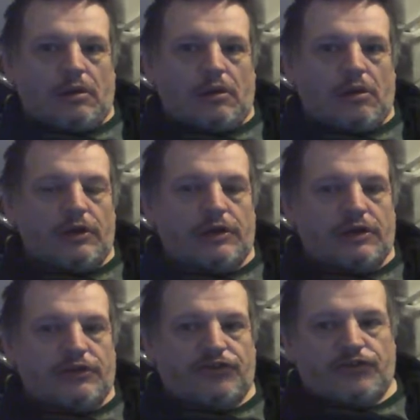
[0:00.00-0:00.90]

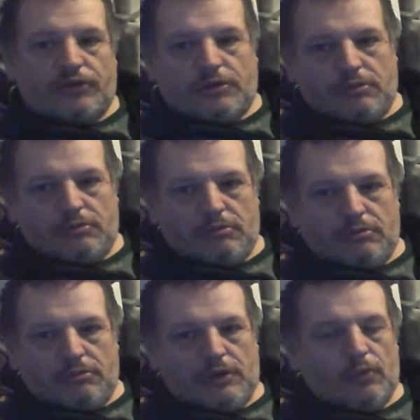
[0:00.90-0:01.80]
Colinas,
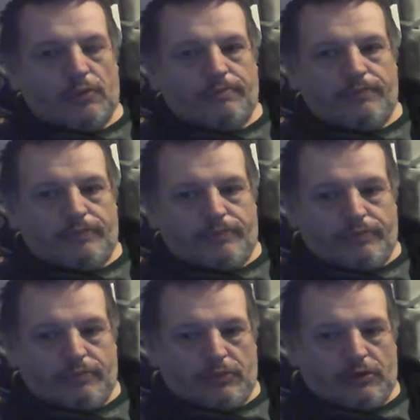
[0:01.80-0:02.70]
that one,
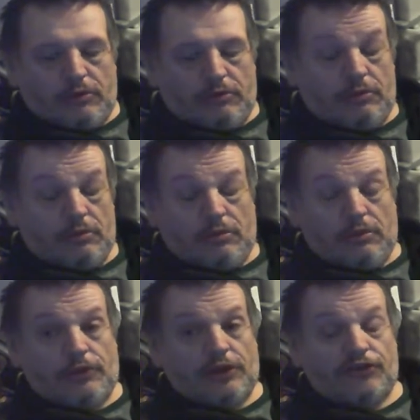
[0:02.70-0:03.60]

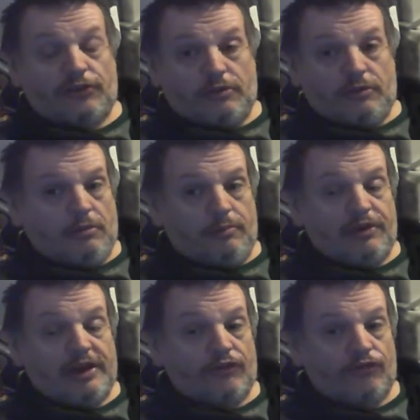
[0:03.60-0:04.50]
if that's
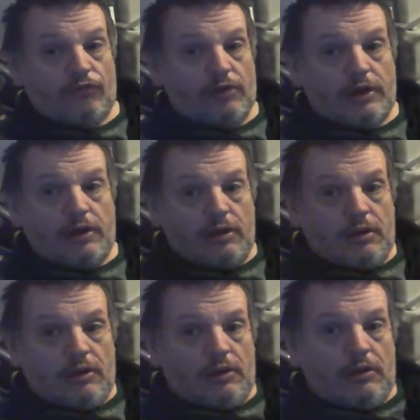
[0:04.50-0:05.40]
pronounced right.
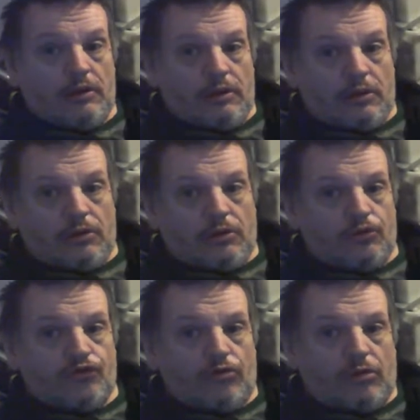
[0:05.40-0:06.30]

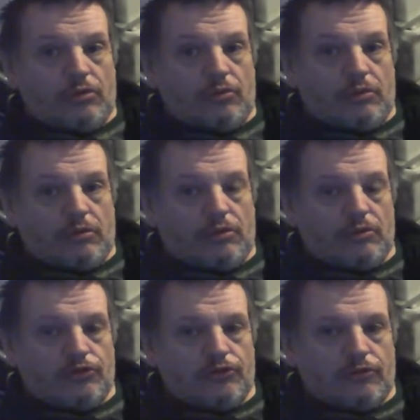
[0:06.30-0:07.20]
Culturo
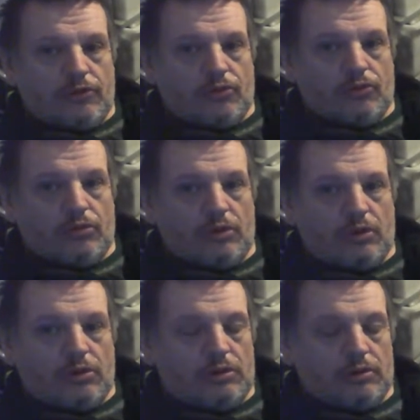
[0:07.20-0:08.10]

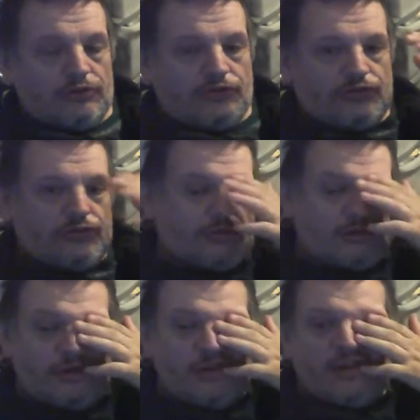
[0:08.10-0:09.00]
Colinas.
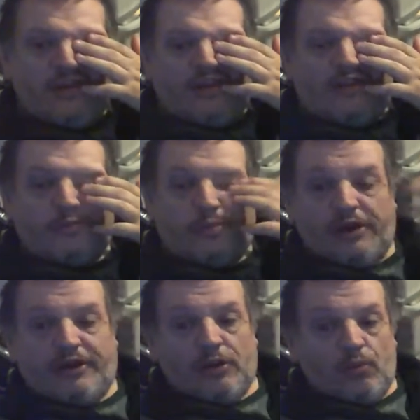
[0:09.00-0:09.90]
I was
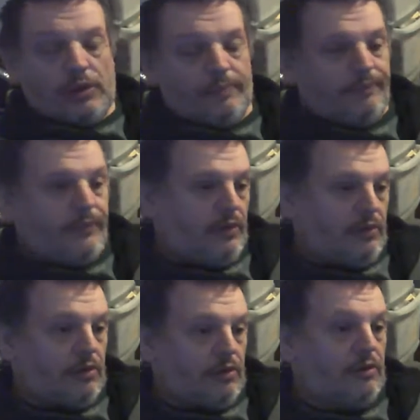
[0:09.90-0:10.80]
playing that one.
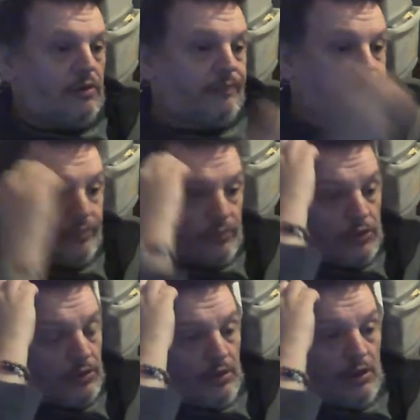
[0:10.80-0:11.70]
I'm
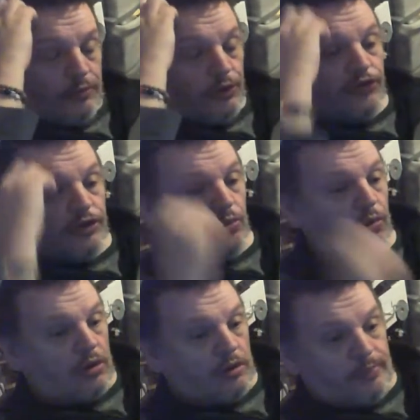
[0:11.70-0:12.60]
using the
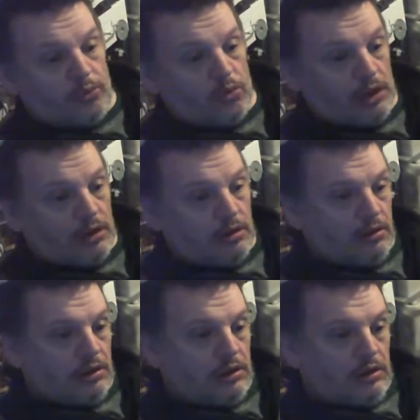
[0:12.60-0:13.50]
wild boar
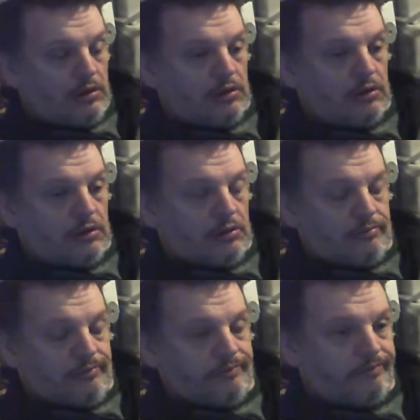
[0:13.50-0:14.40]
um,